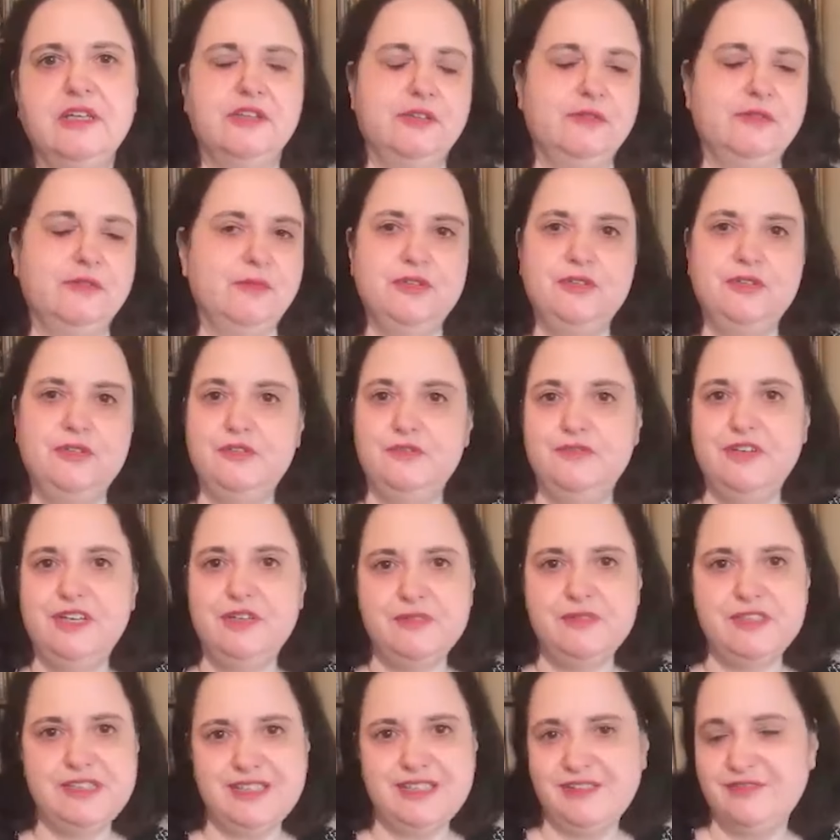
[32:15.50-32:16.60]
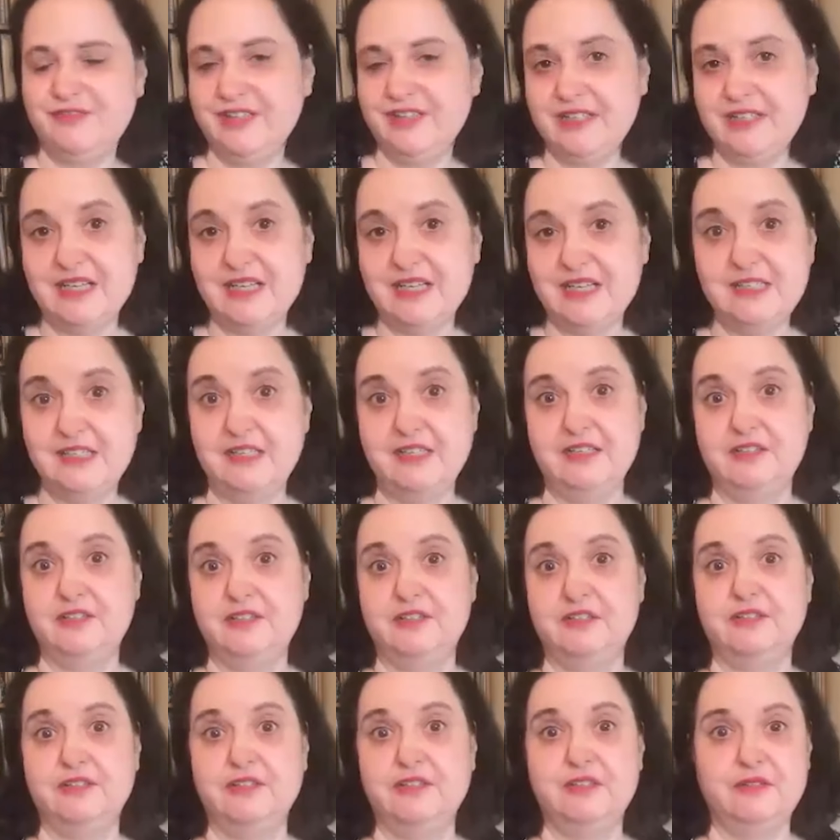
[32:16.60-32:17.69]
the most famous living Nazi
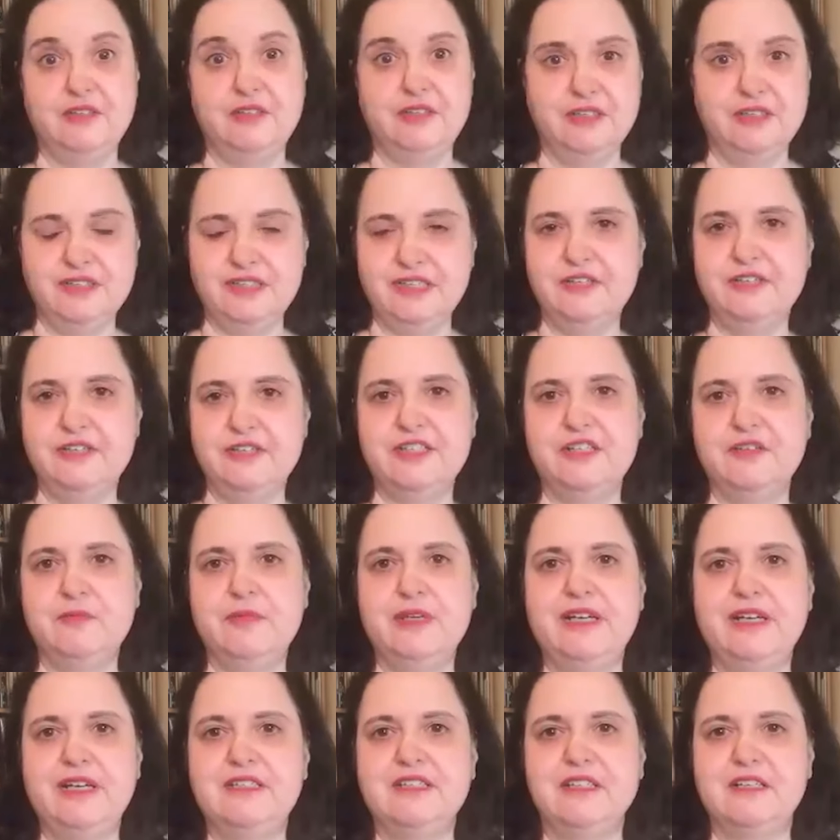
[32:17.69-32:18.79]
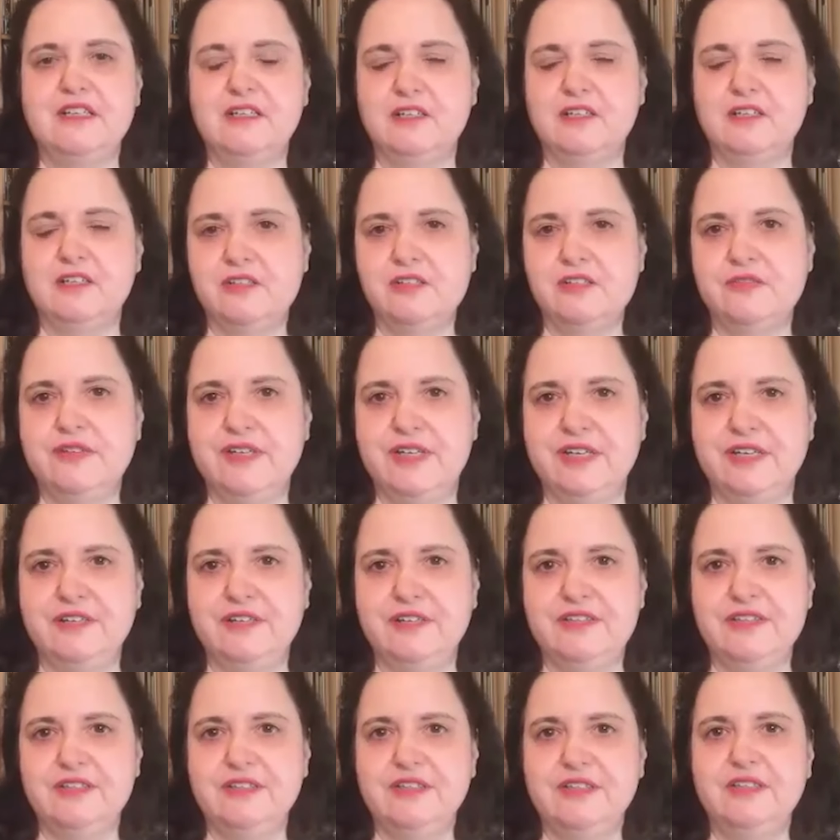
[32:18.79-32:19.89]
hunters, Serge and Beata
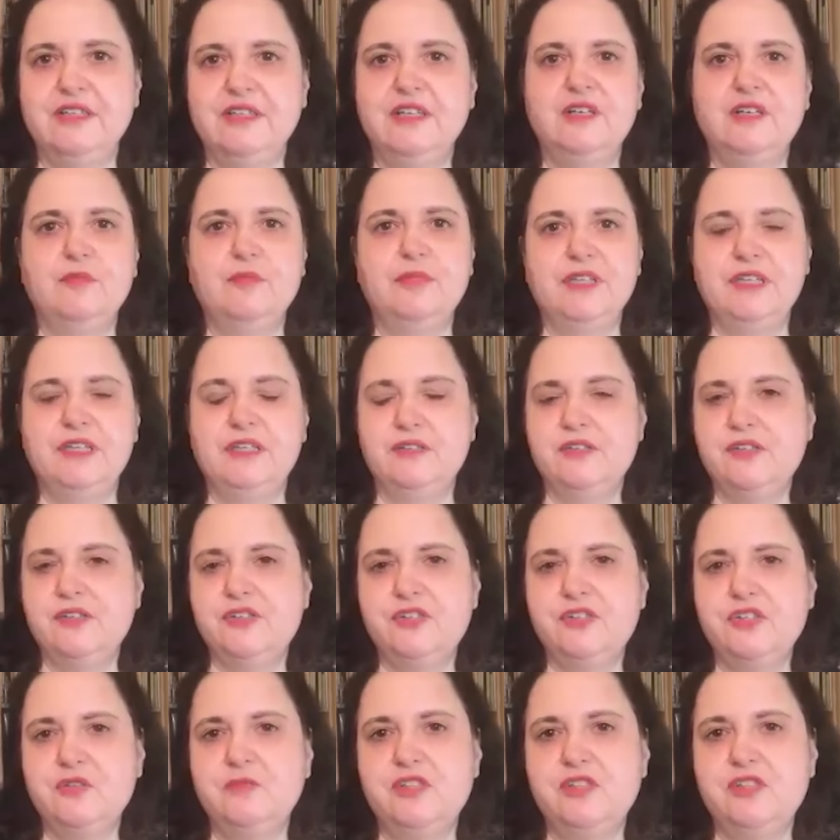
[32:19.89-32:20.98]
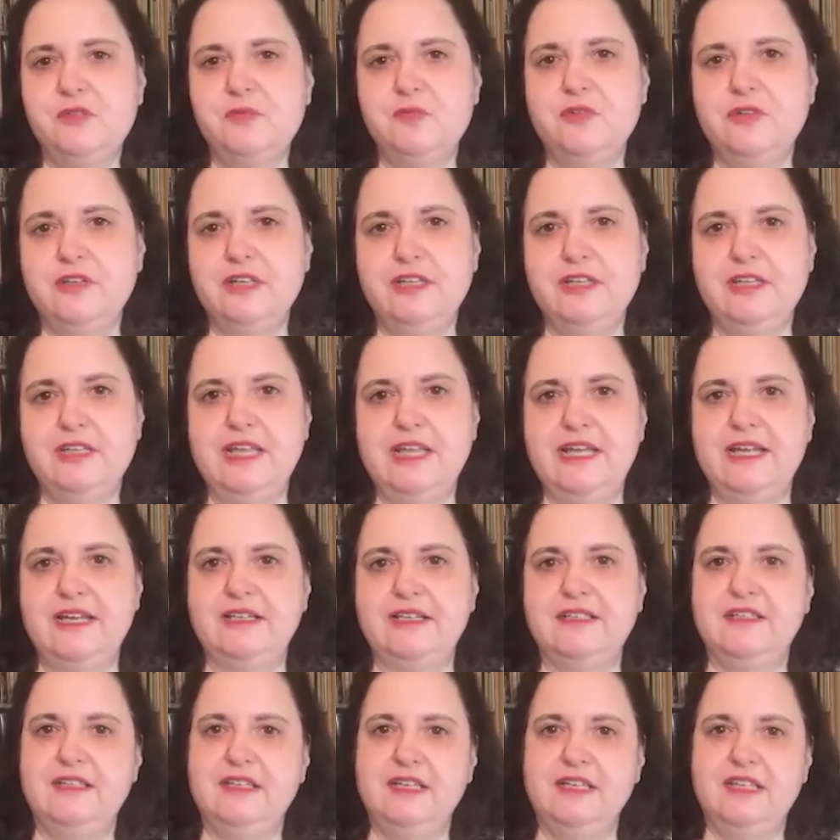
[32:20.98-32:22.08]
Klarsfeld. But there's so much more than
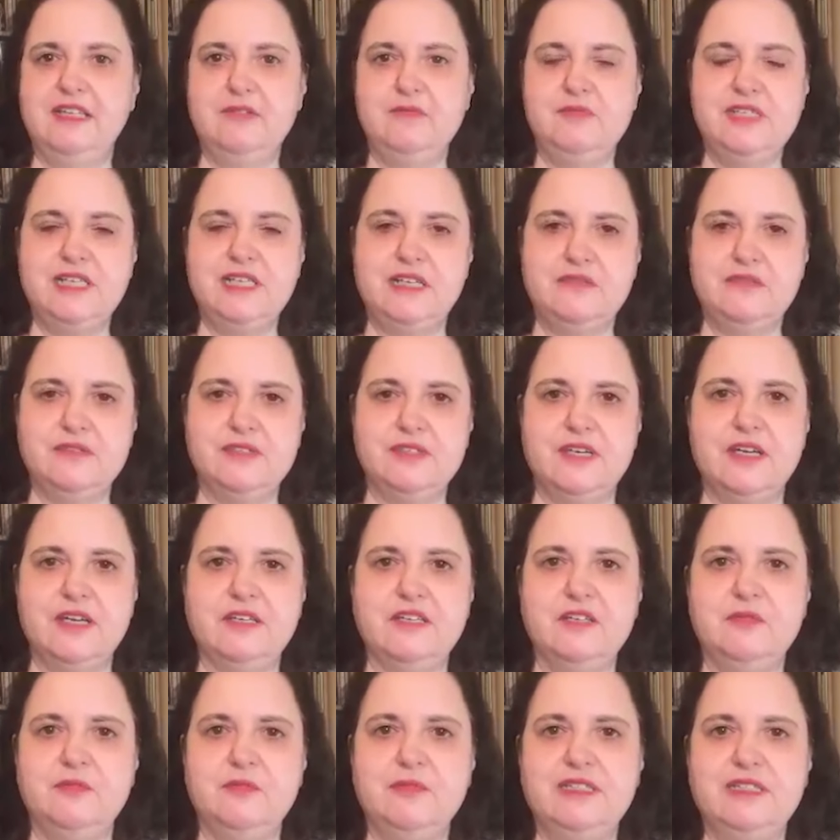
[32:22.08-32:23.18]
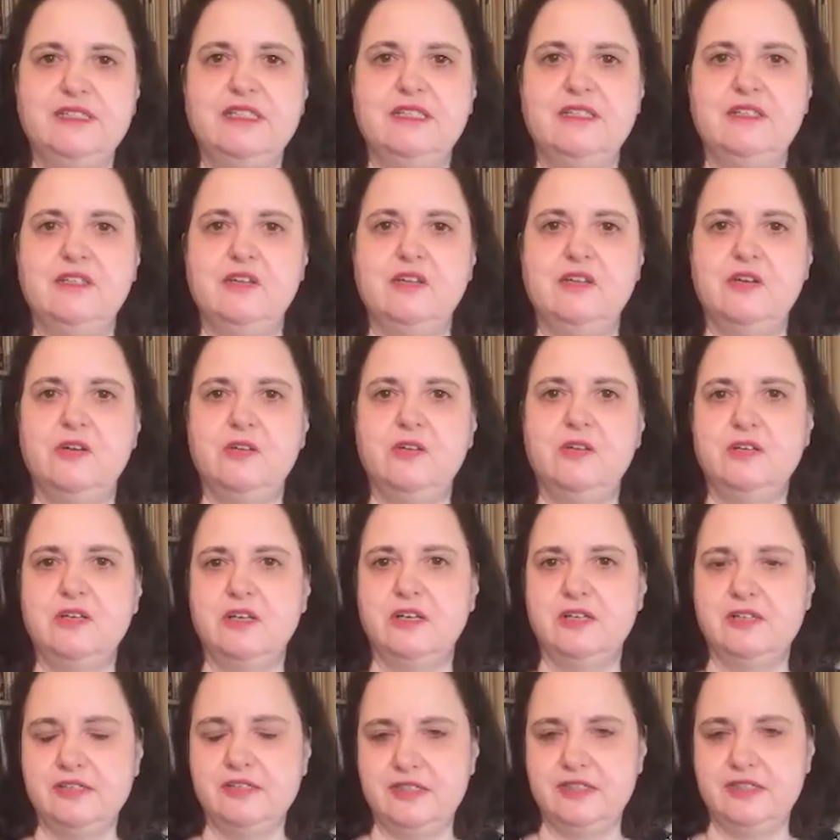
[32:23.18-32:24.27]
that. They themselves documented the
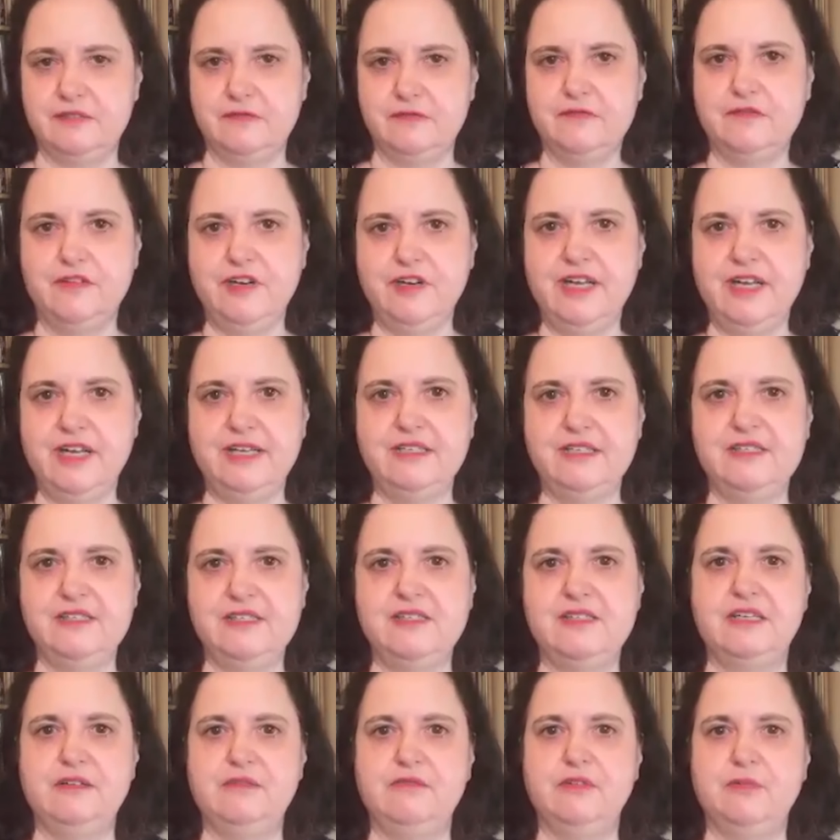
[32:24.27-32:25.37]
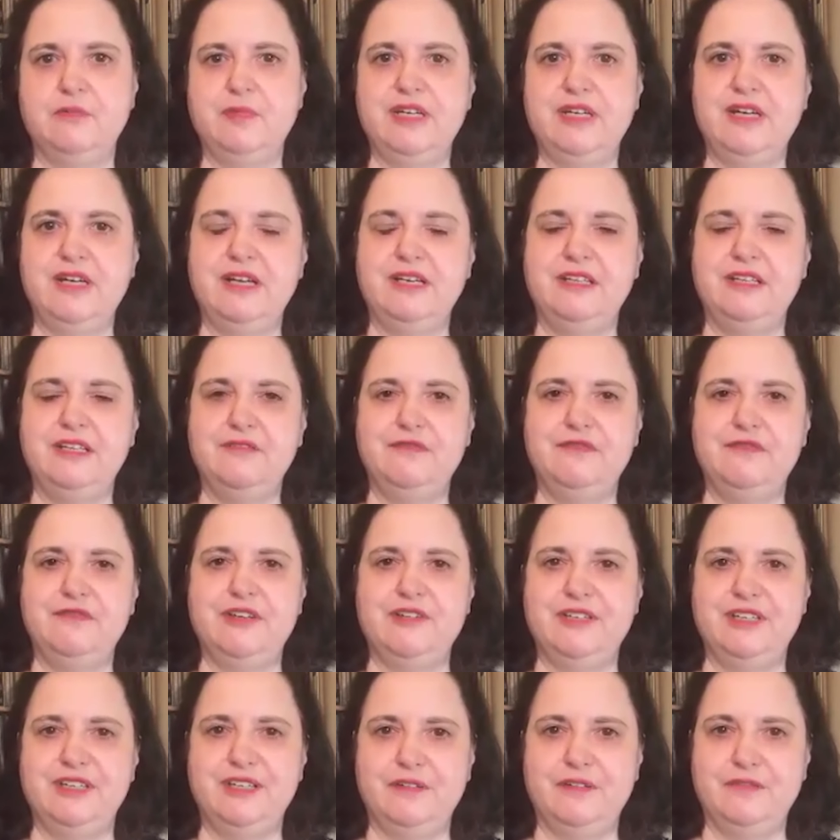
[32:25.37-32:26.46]
Holocaust in France. They were behind the
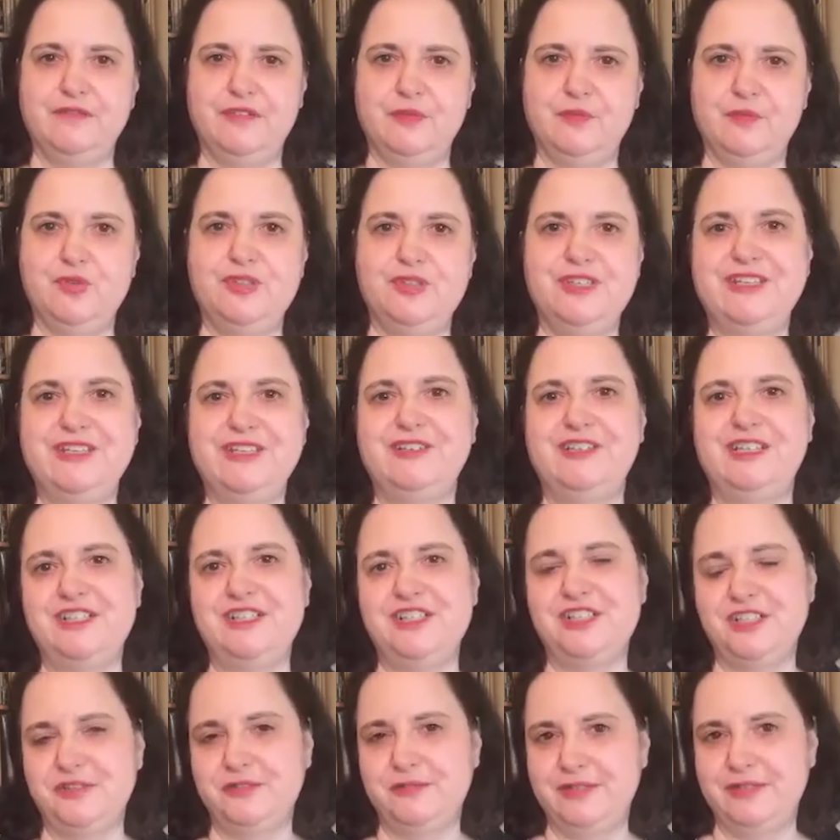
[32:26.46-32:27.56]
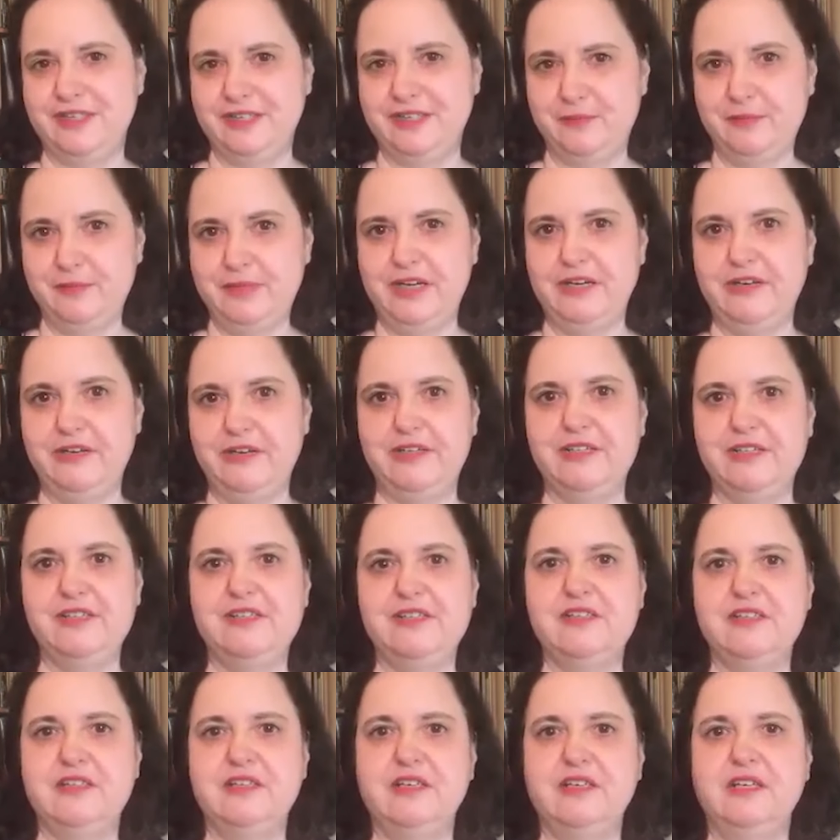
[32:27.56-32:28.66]
founding of the Musée de la Shoah in
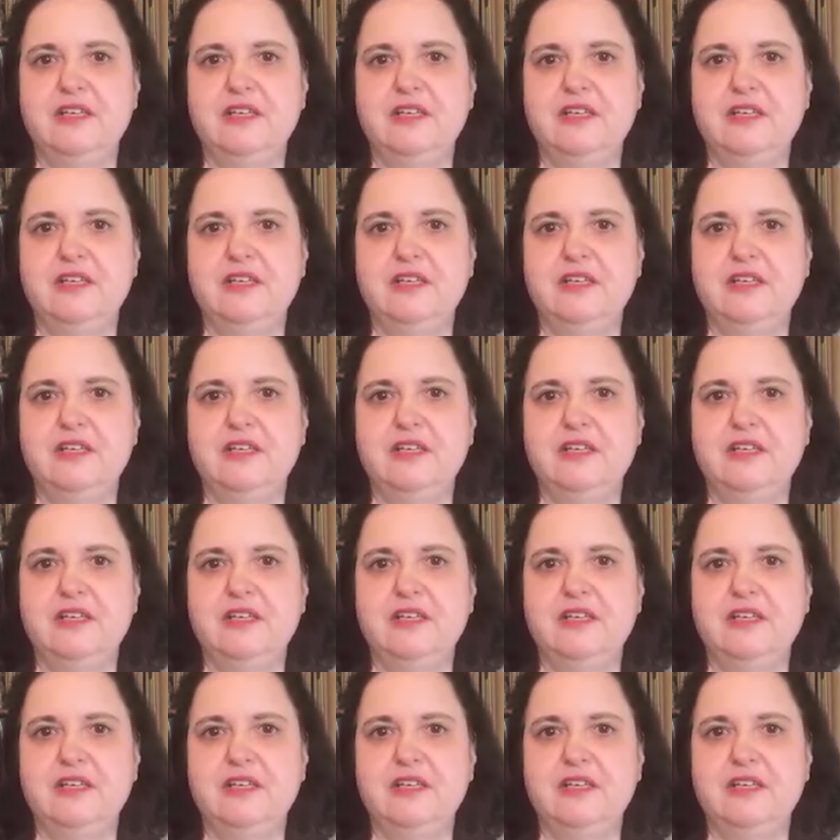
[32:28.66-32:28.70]
Paris.